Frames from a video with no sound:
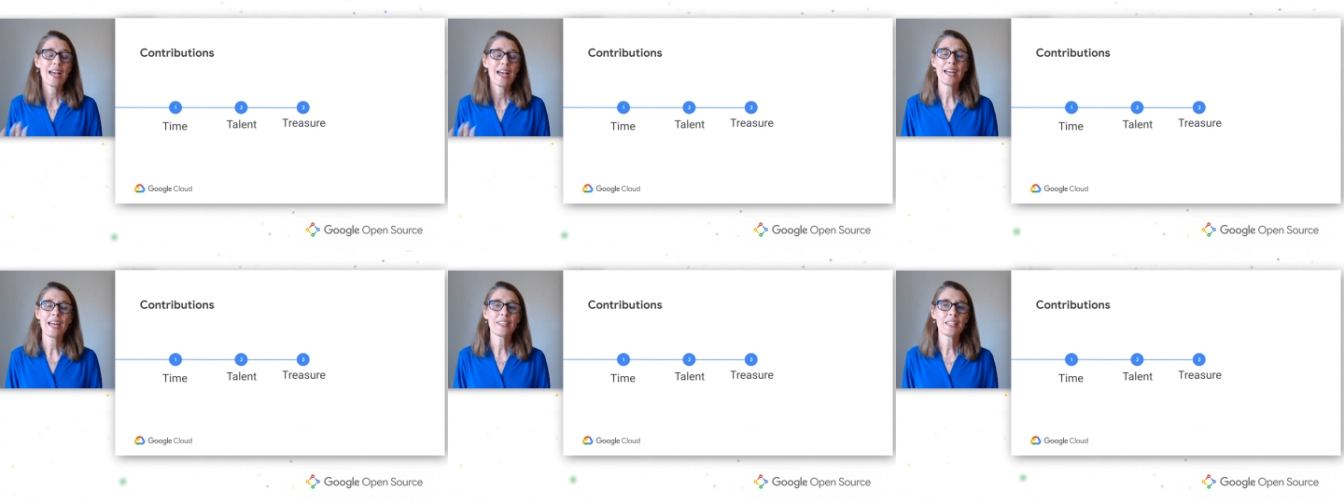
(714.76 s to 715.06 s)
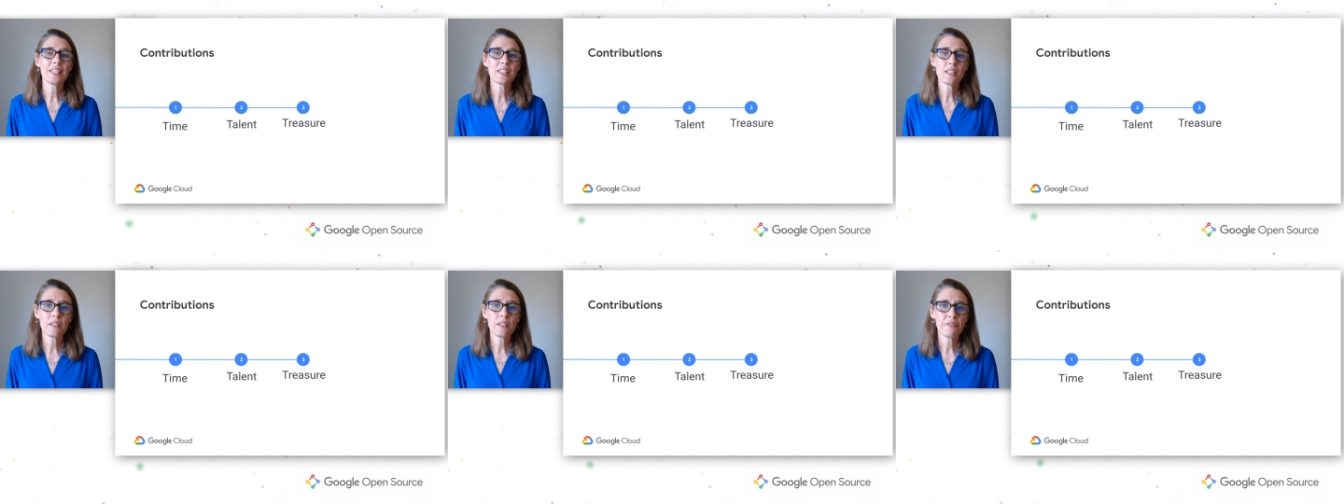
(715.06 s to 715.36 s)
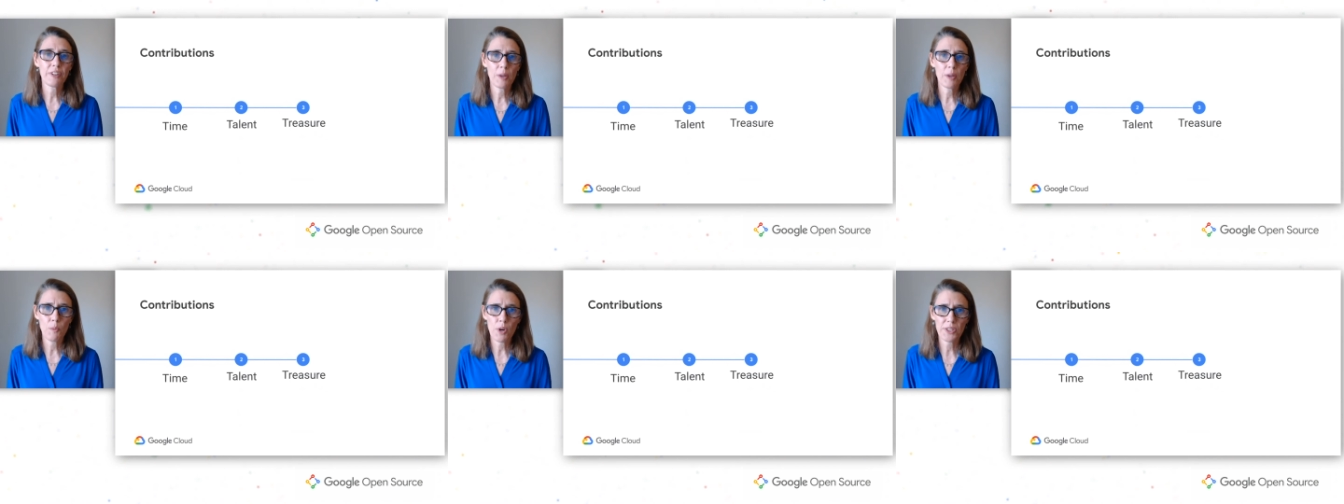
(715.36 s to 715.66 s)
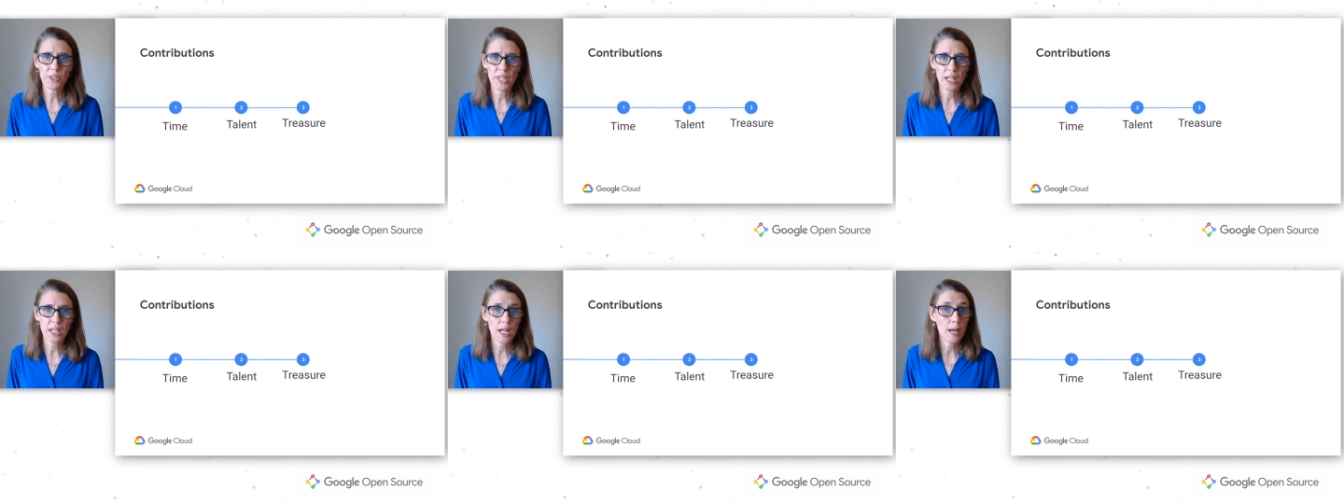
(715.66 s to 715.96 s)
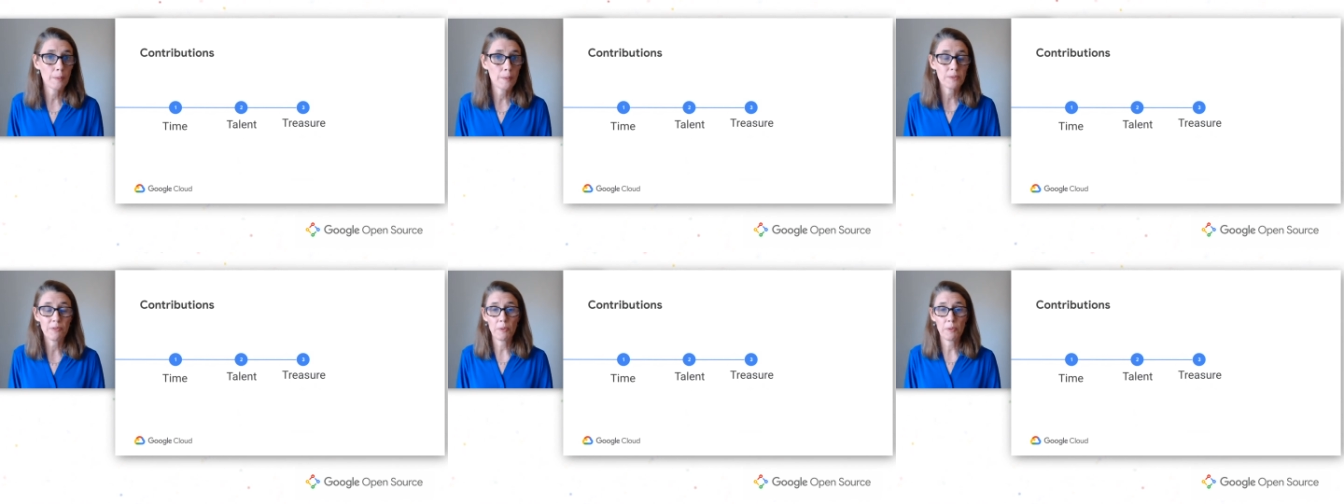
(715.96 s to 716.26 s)
And this is a framework that
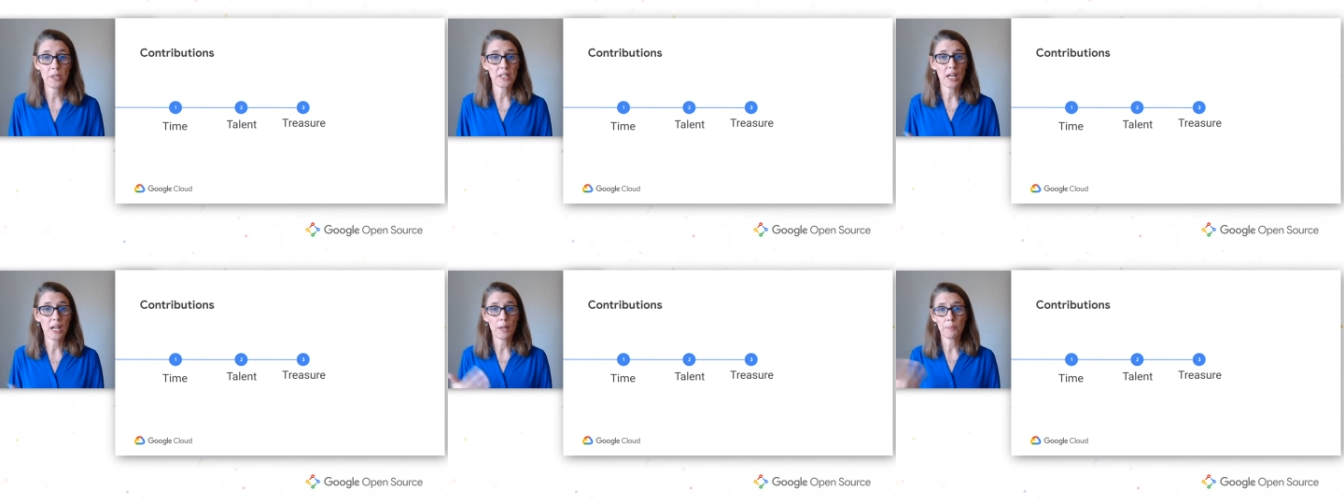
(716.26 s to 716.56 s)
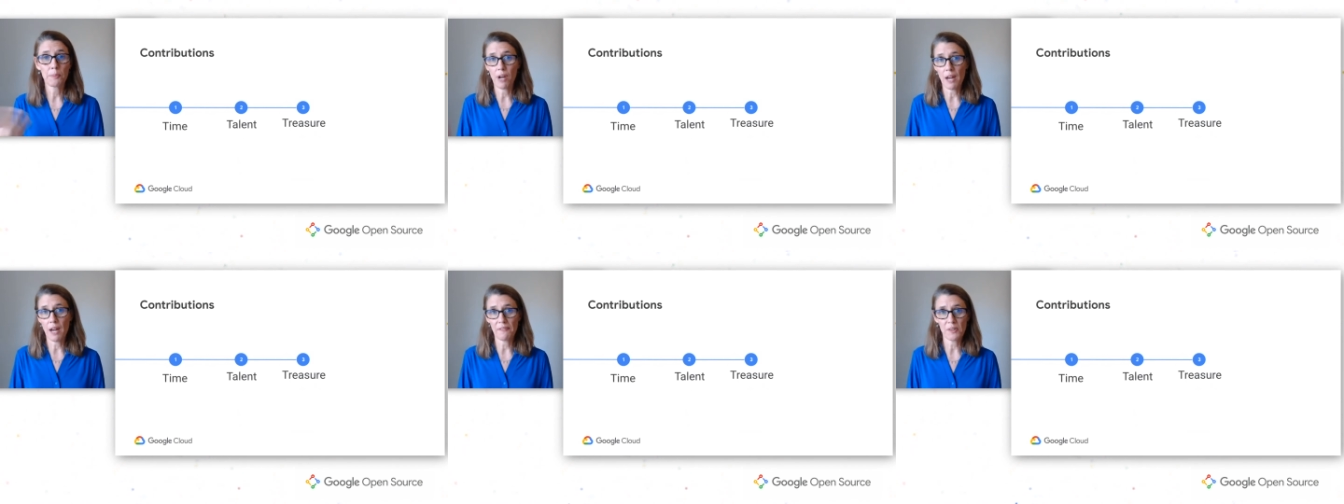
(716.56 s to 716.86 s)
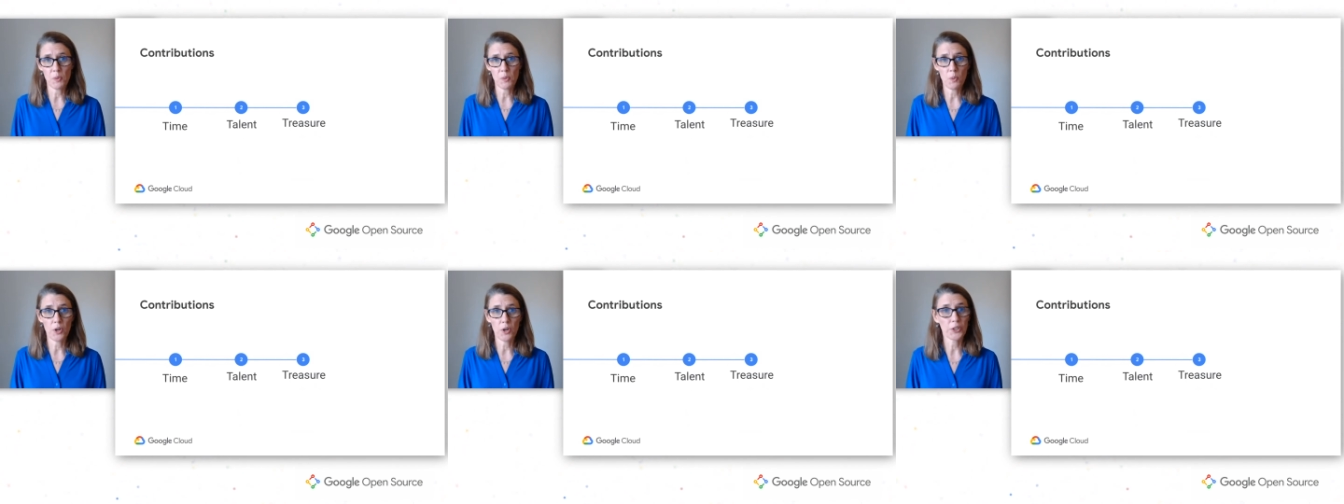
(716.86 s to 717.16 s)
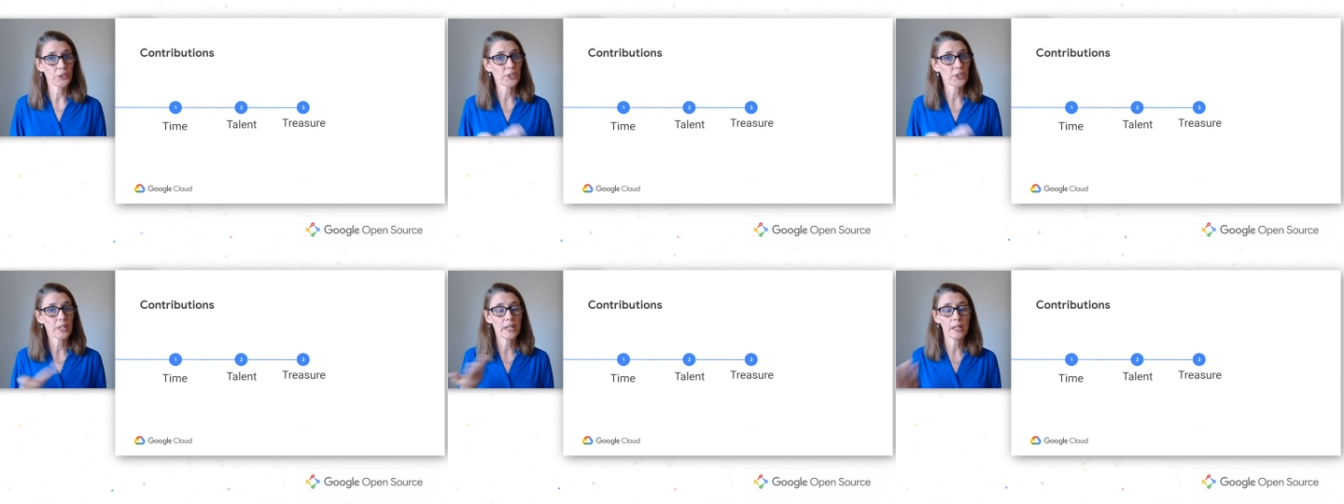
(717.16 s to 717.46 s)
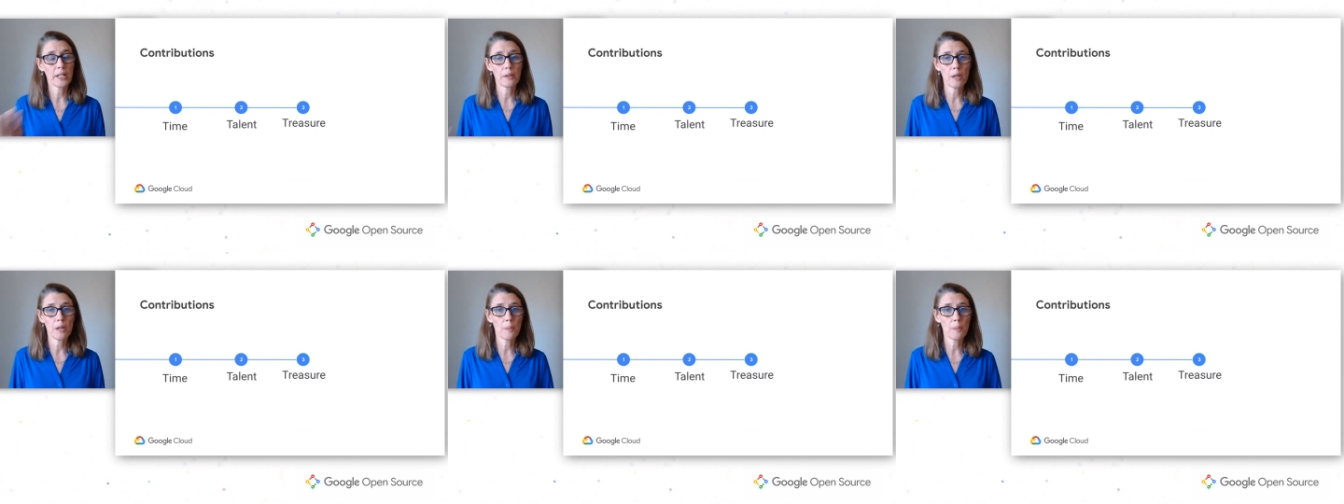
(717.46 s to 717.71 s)
comes from the nonprofit world and it